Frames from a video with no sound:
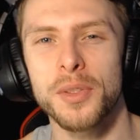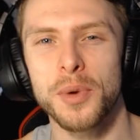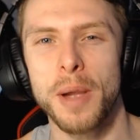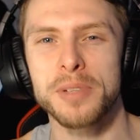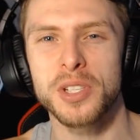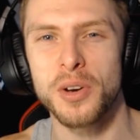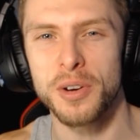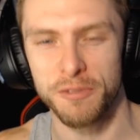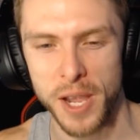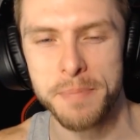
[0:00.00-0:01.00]
another
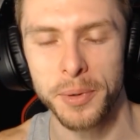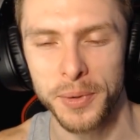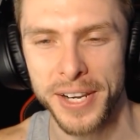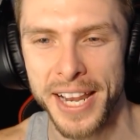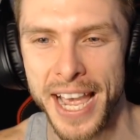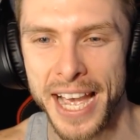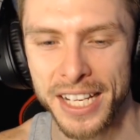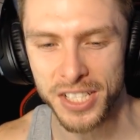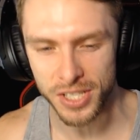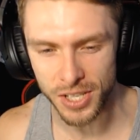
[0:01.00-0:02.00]
episode of Vapor
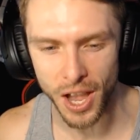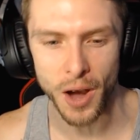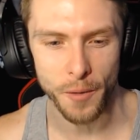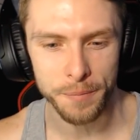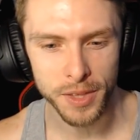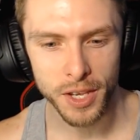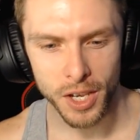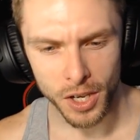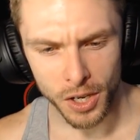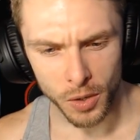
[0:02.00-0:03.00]
Reacts. So,
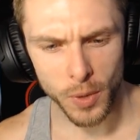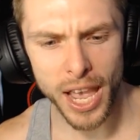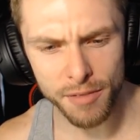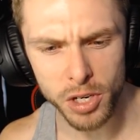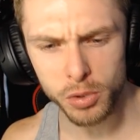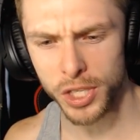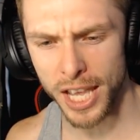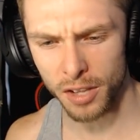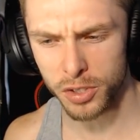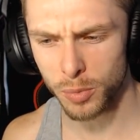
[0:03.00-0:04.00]
we have a new
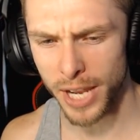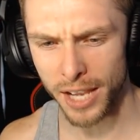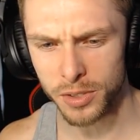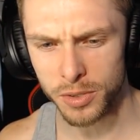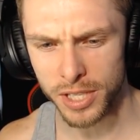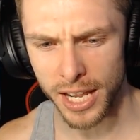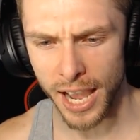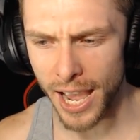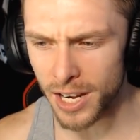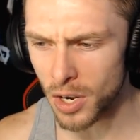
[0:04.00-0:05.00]
channel to react to
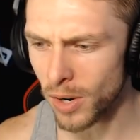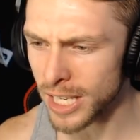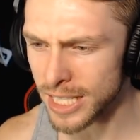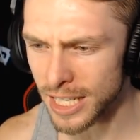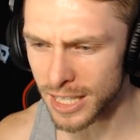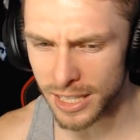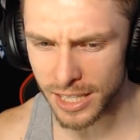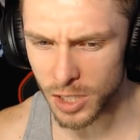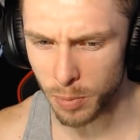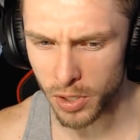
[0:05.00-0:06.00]
today. I had no idea
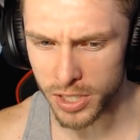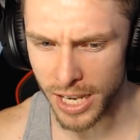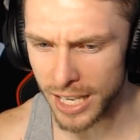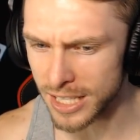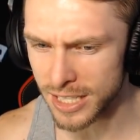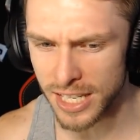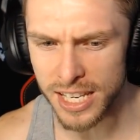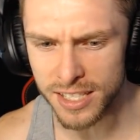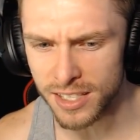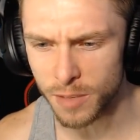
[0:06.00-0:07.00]
that this person had
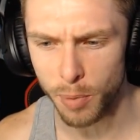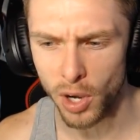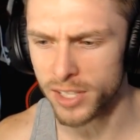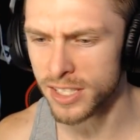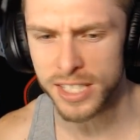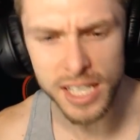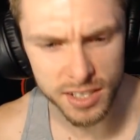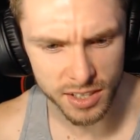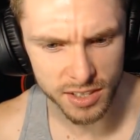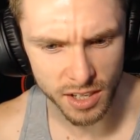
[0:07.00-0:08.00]
seasons upon
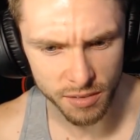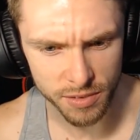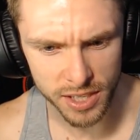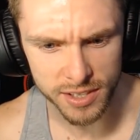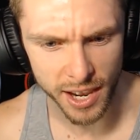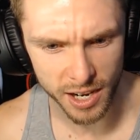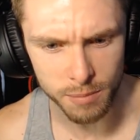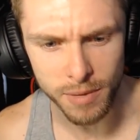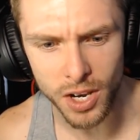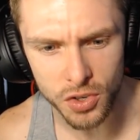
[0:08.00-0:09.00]
seasons of these
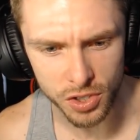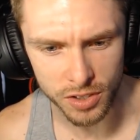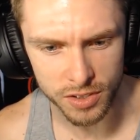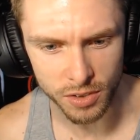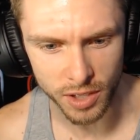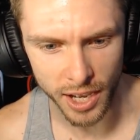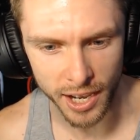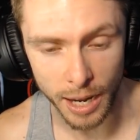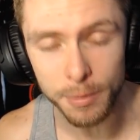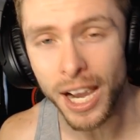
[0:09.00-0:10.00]
animations,
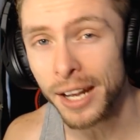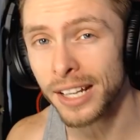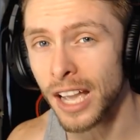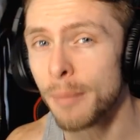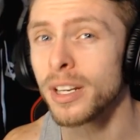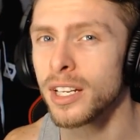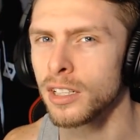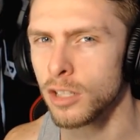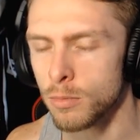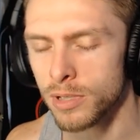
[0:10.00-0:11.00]
okay? And I'm kind of coming
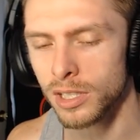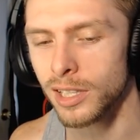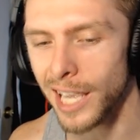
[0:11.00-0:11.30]
in a little bit